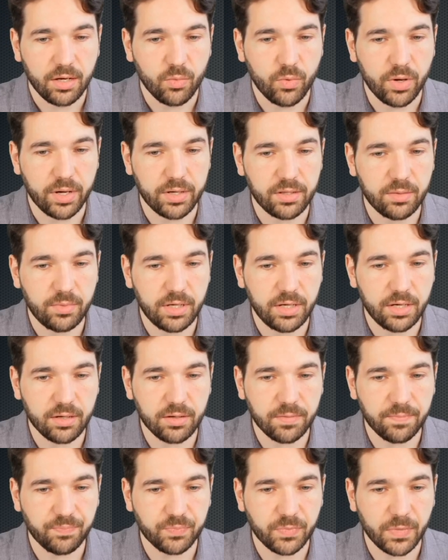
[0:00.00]
One of them
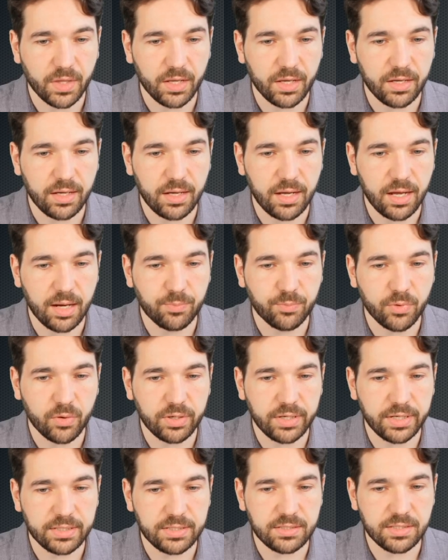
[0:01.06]
here,
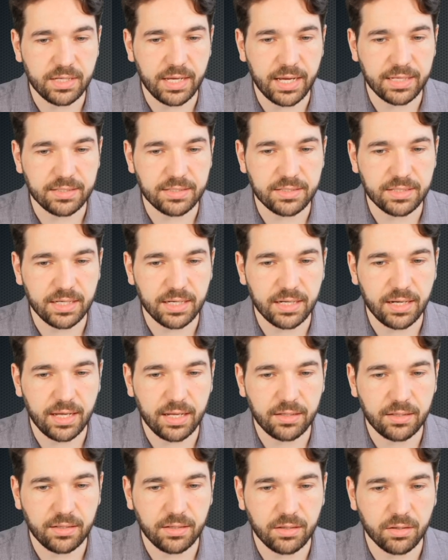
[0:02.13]
uproar hits as
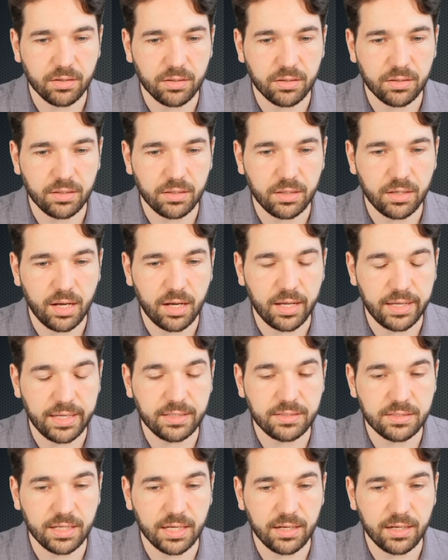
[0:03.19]
CNN or
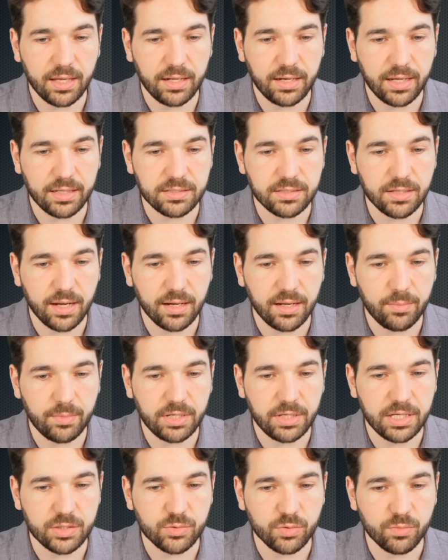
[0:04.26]
hits CNN as Don
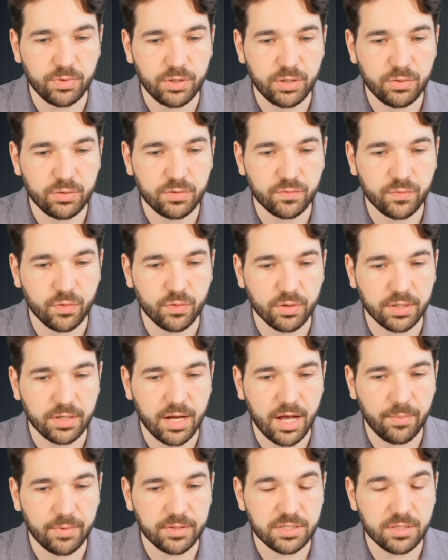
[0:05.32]
Lemon is rebuked for
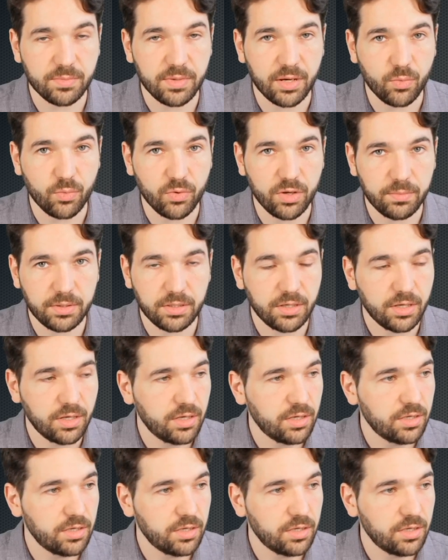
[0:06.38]
comments about women.